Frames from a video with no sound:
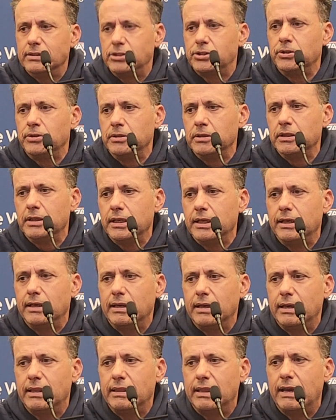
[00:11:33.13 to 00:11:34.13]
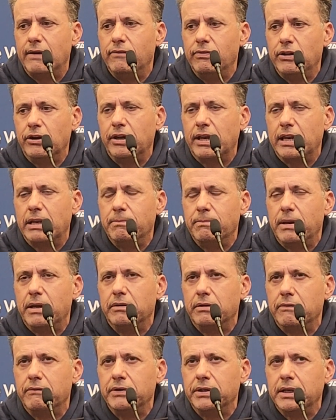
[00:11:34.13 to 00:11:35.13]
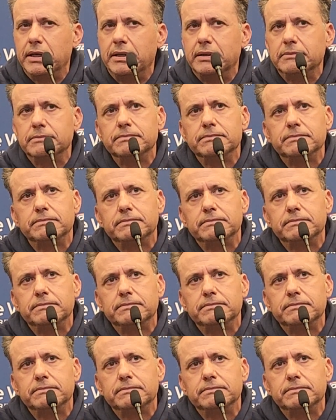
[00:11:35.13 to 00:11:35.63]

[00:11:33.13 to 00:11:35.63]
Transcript: Certainly they're getting better every day.